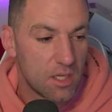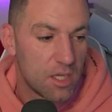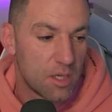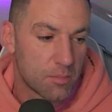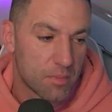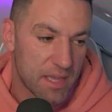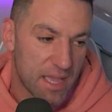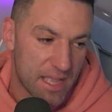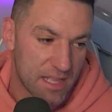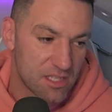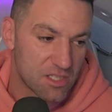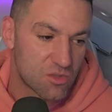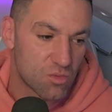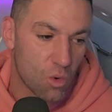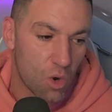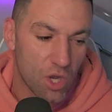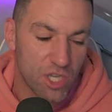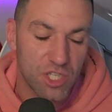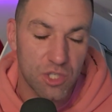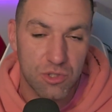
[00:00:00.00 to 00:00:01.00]
but hence
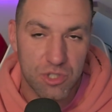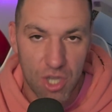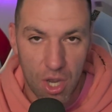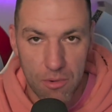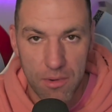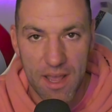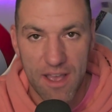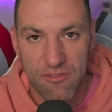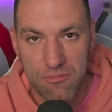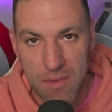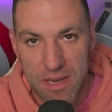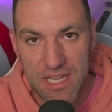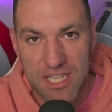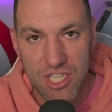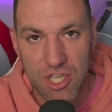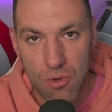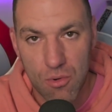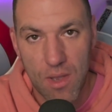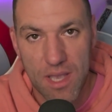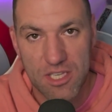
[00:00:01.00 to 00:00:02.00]
why you don't have many
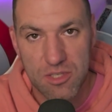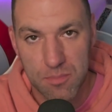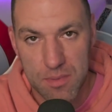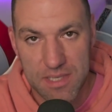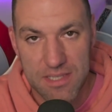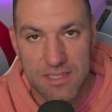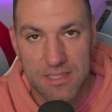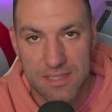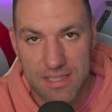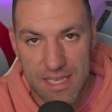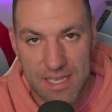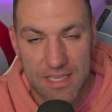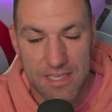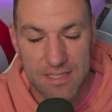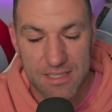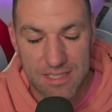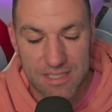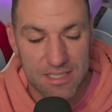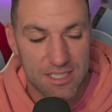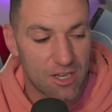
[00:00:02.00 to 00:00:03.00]
USB
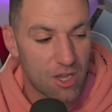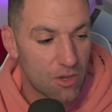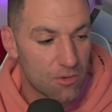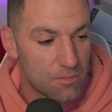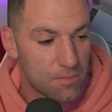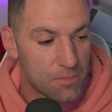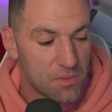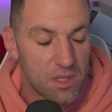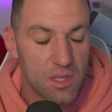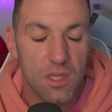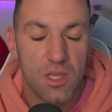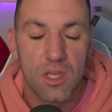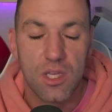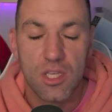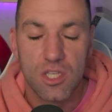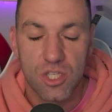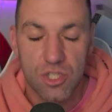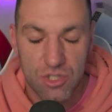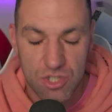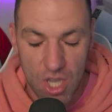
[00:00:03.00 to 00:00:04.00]
sticks, you know,
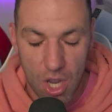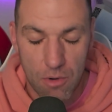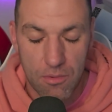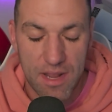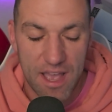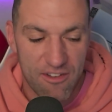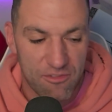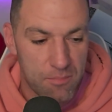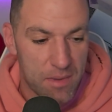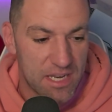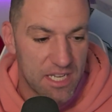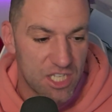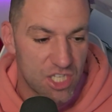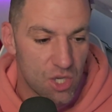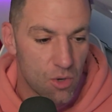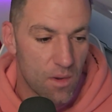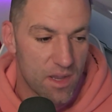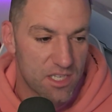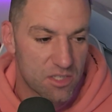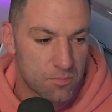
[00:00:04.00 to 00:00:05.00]
you don't have many
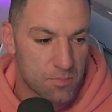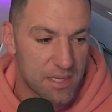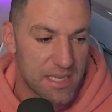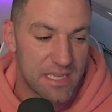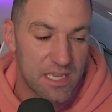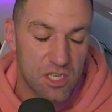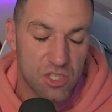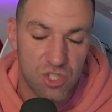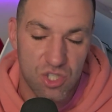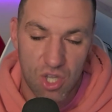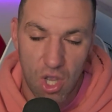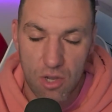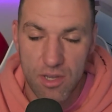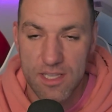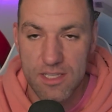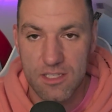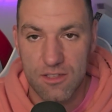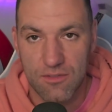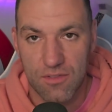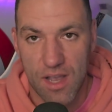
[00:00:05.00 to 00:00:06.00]
USB
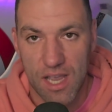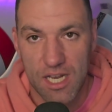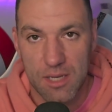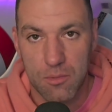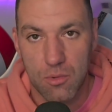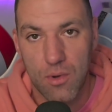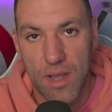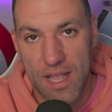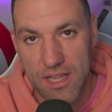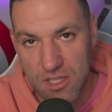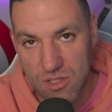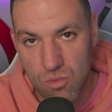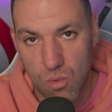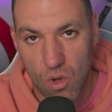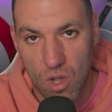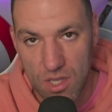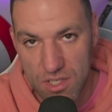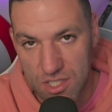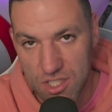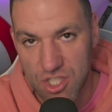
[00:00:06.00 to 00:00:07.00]
sockets available, hence
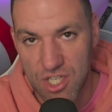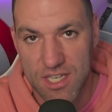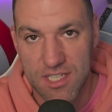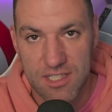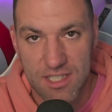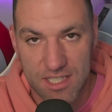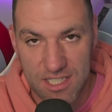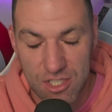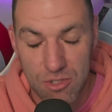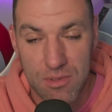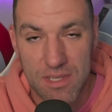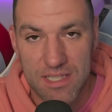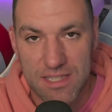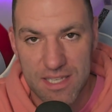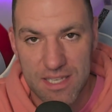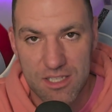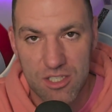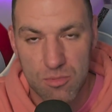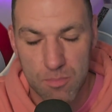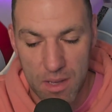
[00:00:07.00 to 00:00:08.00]
why I suggested you need the
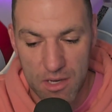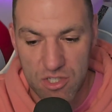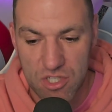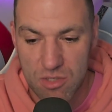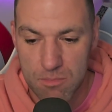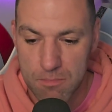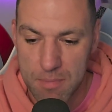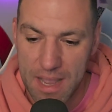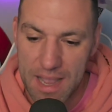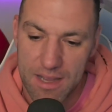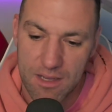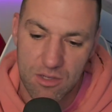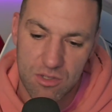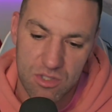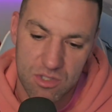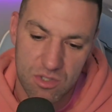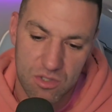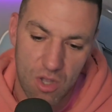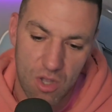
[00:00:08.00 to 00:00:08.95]
expansion pack, because